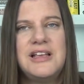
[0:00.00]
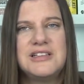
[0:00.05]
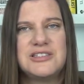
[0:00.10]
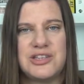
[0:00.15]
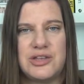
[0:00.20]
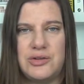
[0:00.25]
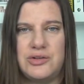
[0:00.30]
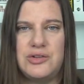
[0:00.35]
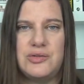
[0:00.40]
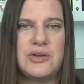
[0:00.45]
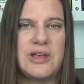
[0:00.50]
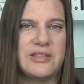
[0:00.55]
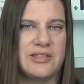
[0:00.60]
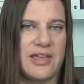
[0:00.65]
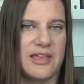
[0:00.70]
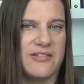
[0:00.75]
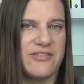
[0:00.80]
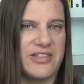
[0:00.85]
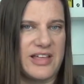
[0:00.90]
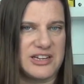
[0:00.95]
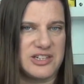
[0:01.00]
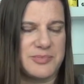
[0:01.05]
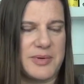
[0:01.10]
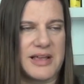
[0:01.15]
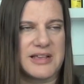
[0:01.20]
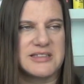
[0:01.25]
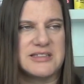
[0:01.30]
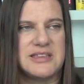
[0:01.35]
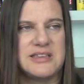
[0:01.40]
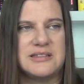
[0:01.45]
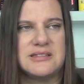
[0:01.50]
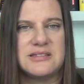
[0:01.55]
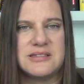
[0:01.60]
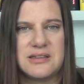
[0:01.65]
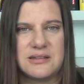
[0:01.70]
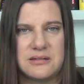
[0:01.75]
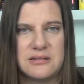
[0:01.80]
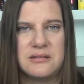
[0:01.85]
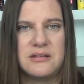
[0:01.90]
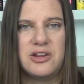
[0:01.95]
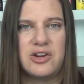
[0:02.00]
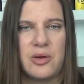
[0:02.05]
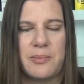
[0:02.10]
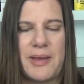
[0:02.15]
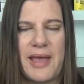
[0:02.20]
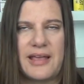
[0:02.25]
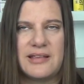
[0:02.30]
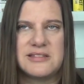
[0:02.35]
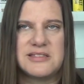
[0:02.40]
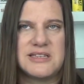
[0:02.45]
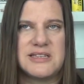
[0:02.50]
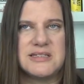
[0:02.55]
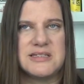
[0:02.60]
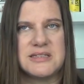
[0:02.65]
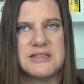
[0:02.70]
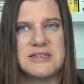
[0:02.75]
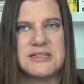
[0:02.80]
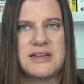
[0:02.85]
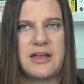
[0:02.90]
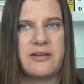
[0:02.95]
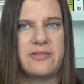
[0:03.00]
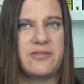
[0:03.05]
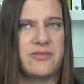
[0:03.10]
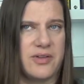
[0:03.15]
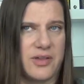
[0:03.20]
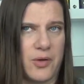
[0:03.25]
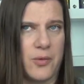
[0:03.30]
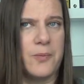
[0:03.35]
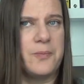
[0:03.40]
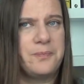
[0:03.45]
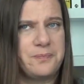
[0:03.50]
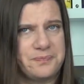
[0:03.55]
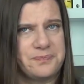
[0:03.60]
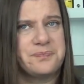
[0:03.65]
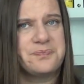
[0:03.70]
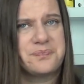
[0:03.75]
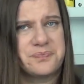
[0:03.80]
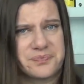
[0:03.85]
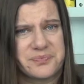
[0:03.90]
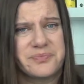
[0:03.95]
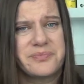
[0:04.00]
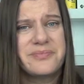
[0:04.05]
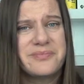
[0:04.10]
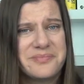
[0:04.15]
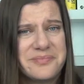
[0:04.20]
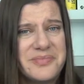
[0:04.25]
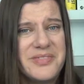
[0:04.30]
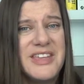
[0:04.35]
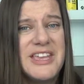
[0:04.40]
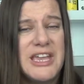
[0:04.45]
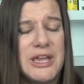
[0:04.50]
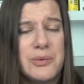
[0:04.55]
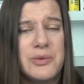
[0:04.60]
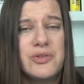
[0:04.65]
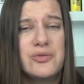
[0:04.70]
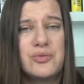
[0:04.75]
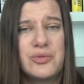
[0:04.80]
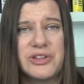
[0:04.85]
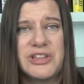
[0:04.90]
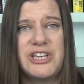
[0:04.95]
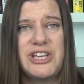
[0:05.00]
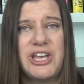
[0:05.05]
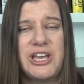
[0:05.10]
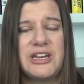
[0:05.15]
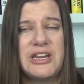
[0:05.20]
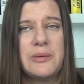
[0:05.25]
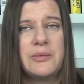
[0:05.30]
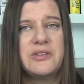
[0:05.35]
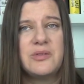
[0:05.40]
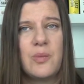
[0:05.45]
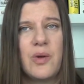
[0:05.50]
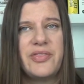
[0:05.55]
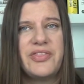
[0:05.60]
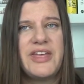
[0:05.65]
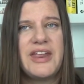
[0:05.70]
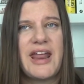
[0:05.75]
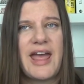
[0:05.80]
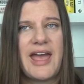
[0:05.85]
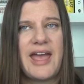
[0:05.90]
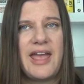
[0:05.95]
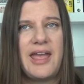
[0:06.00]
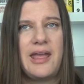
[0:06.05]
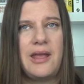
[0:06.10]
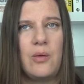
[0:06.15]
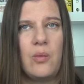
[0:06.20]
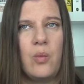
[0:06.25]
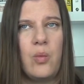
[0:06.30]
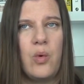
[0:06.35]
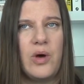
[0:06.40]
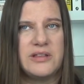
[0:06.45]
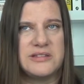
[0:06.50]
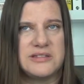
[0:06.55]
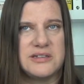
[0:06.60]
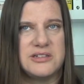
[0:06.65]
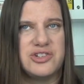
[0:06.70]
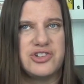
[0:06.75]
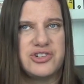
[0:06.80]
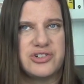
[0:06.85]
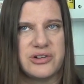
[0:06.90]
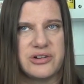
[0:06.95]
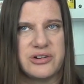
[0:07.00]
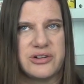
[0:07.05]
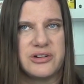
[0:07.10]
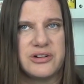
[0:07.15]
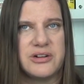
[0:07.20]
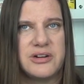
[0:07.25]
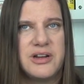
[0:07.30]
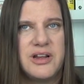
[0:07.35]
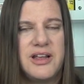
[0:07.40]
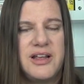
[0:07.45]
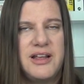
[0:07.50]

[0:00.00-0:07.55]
So you do get like flashback scenes and, you know, past scenes and stuff. So it was really good. It was one that I wasn't sure